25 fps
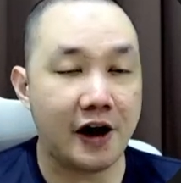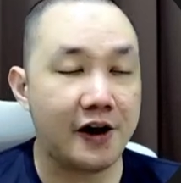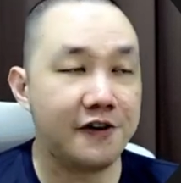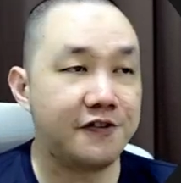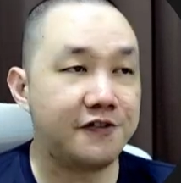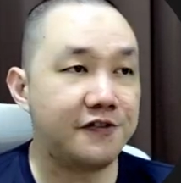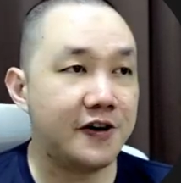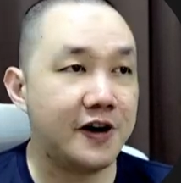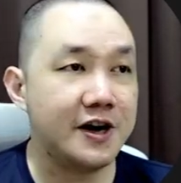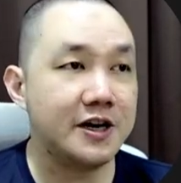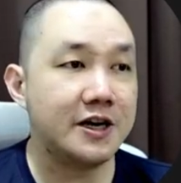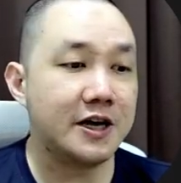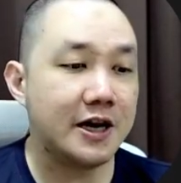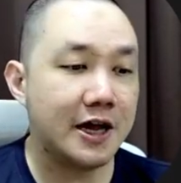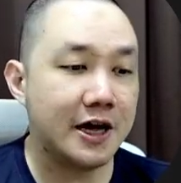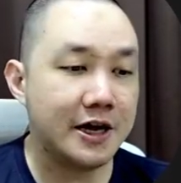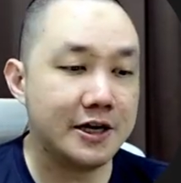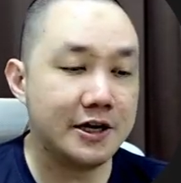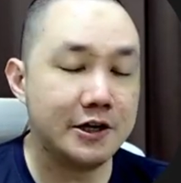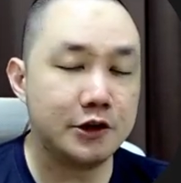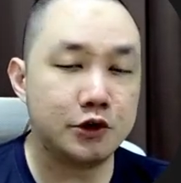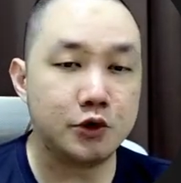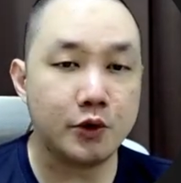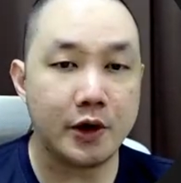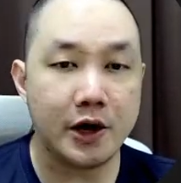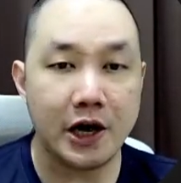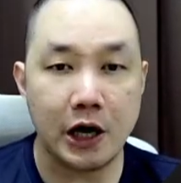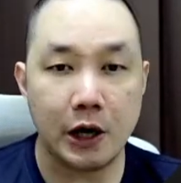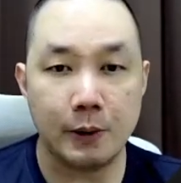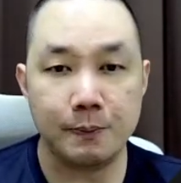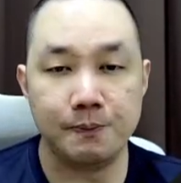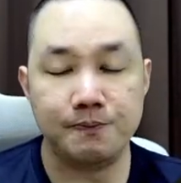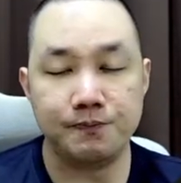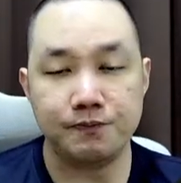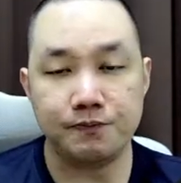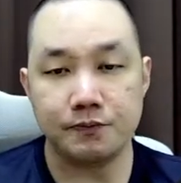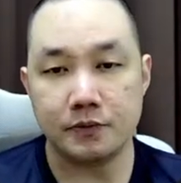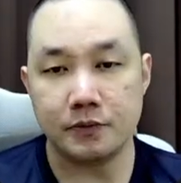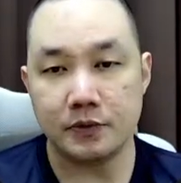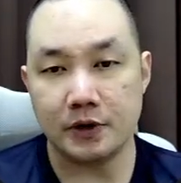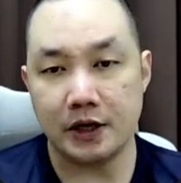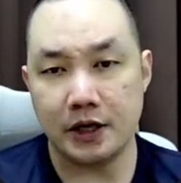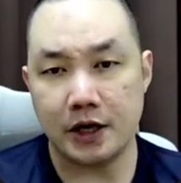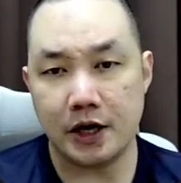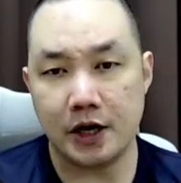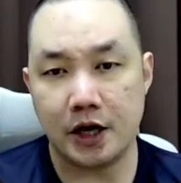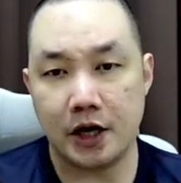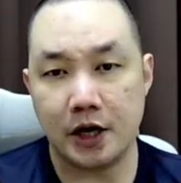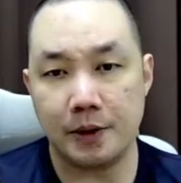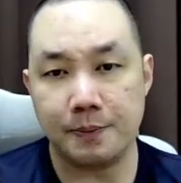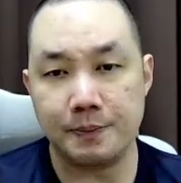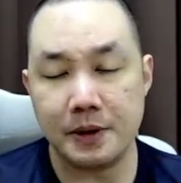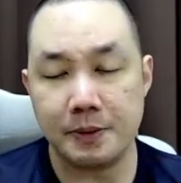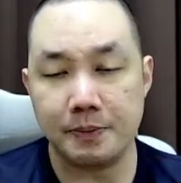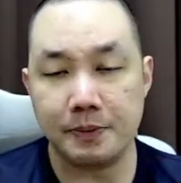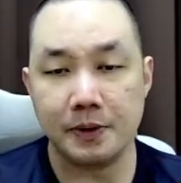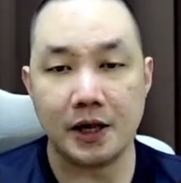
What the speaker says: find that I need to help people